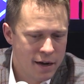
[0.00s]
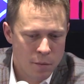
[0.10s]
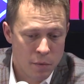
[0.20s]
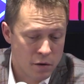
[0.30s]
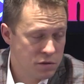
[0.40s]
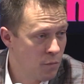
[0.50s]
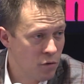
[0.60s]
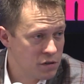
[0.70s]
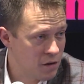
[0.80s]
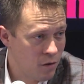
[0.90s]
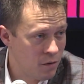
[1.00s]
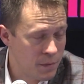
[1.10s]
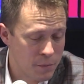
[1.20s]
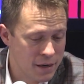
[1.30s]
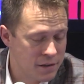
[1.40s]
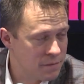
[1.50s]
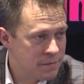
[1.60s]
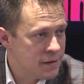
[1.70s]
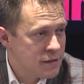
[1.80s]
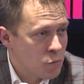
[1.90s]
but it was more so. I mean, we did
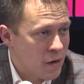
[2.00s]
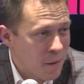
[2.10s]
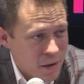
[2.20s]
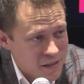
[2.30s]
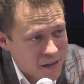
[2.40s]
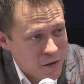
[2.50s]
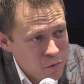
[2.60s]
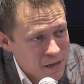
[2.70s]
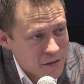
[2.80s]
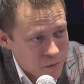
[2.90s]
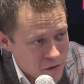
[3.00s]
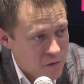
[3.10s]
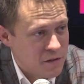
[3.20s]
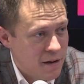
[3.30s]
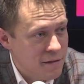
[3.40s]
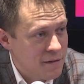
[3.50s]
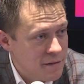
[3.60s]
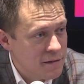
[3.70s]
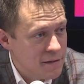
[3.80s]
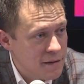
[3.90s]
28 minutes of closeouts on Thursday.
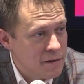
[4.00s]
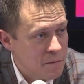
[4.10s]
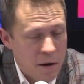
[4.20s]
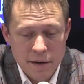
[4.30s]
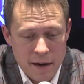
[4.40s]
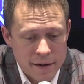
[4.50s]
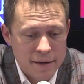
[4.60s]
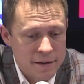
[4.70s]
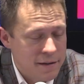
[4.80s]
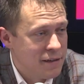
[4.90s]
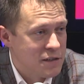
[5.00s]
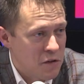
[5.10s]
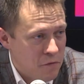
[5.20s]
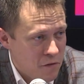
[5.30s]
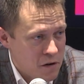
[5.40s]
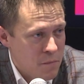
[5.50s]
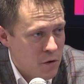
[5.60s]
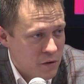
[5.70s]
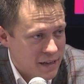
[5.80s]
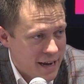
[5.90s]
Right? Like, it's the
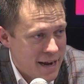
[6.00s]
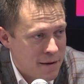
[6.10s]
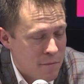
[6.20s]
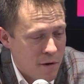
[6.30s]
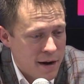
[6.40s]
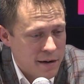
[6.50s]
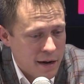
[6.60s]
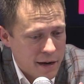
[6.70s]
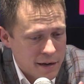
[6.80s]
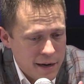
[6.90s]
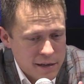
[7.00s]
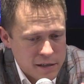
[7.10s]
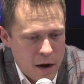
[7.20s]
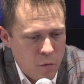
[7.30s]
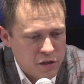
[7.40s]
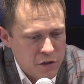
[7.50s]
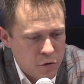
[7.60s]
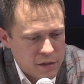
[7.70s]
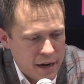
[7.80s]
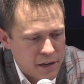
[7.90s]
fundamental of the game, right? Like, it's not what you do,
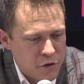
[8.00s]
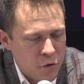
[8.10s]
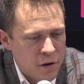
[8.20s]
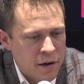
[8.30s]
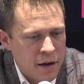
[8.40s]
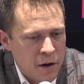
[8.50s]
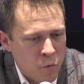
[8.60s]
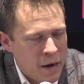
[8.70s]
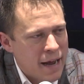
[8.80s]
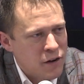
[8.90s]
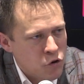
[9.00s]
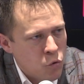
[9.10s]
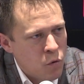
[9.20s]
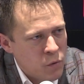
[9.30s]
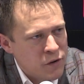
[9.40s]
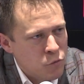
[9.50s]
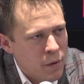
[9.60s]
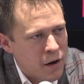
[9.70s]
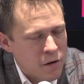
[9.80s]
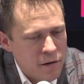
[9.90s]
it's how you do it. We had to do what we do
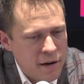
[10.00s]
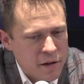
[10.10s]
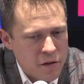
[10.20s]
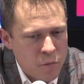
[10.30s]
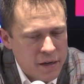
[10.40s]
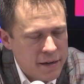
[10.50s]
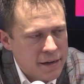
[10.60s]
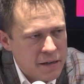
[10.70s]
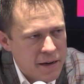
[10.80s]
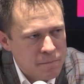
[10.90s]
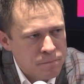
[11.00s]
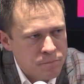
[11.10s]
better, and I thought we did that today.